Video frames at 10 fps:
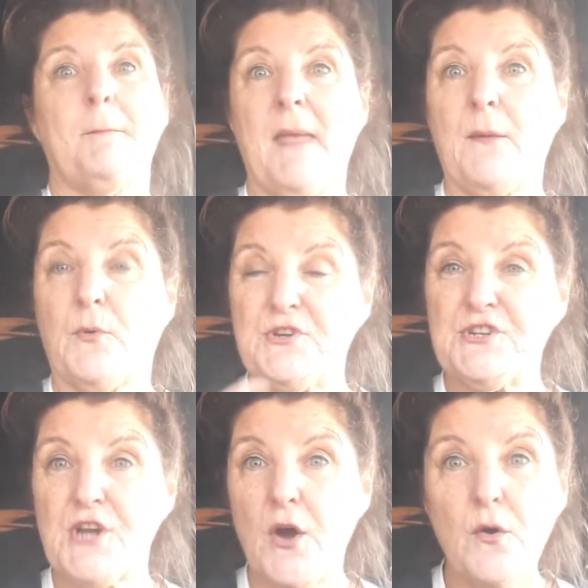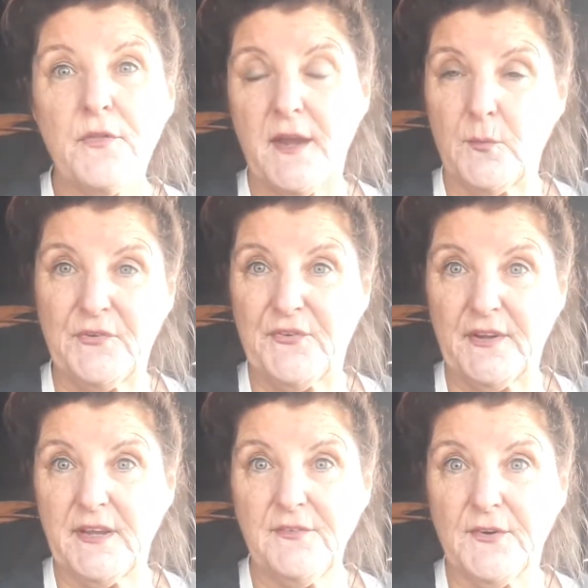It would show that it was
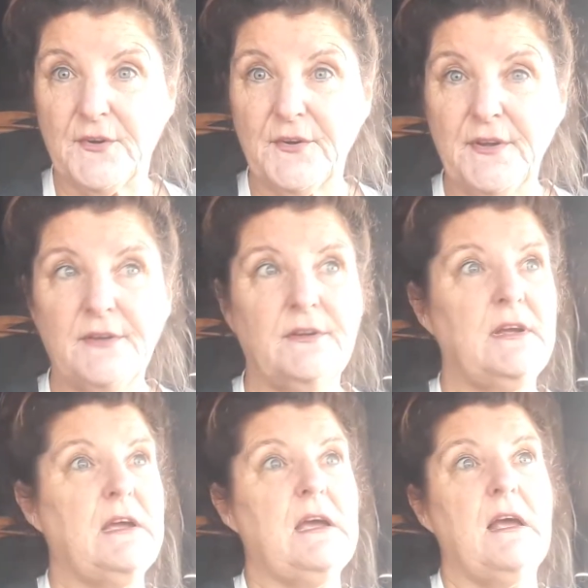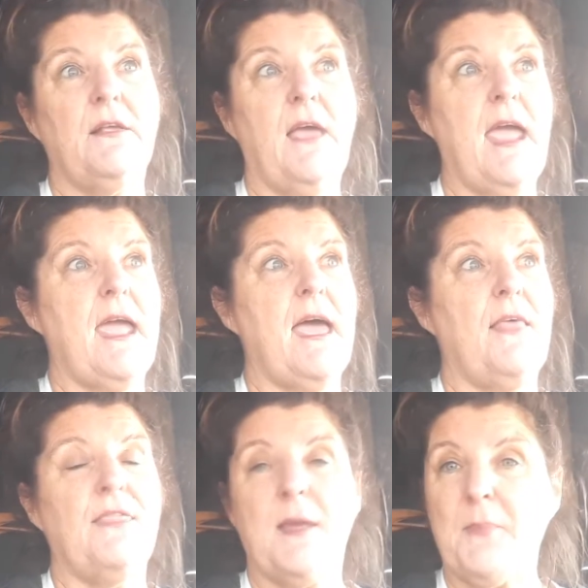delivered,
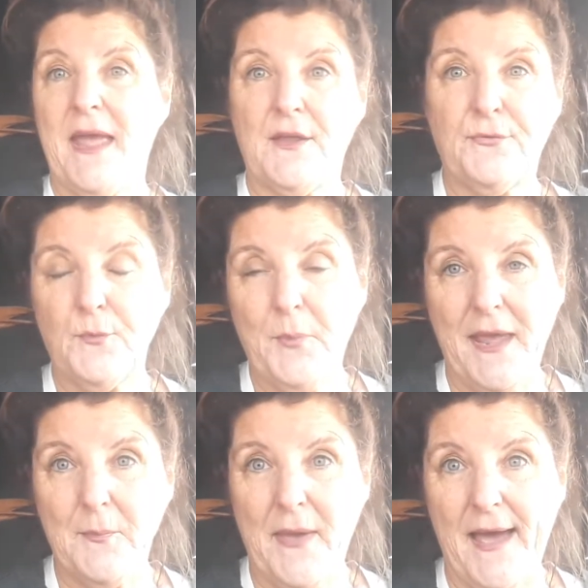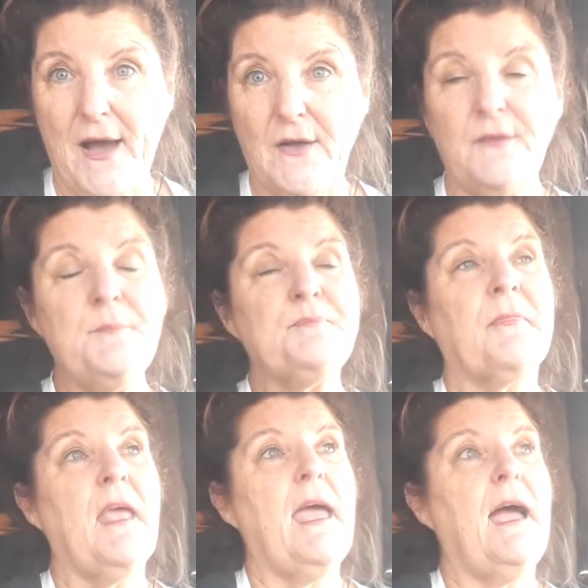and they paid through PayPal.
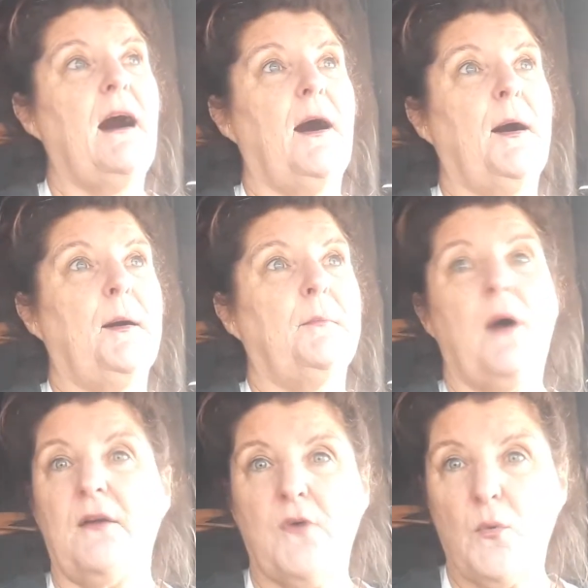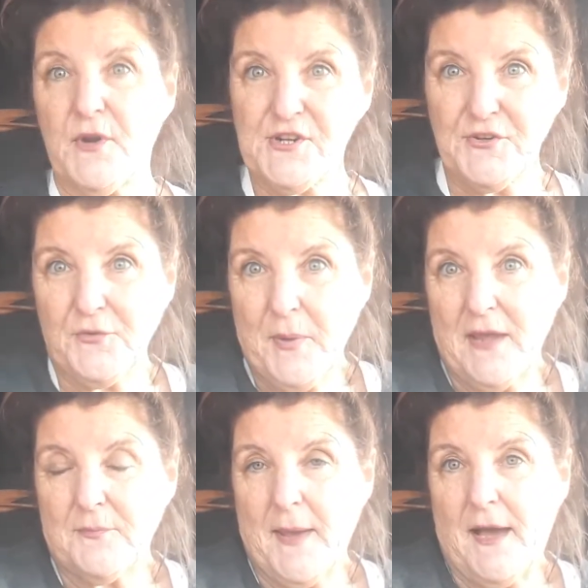I've always used
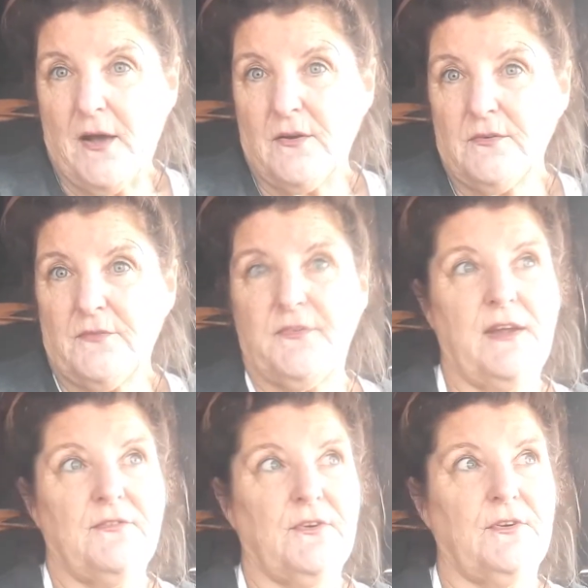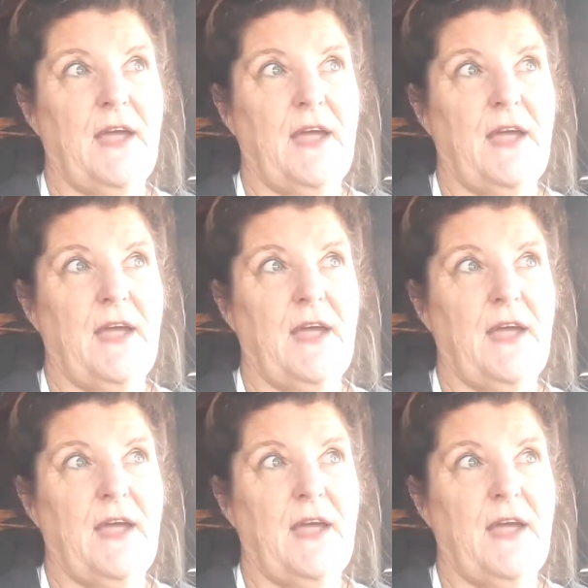PayPal, never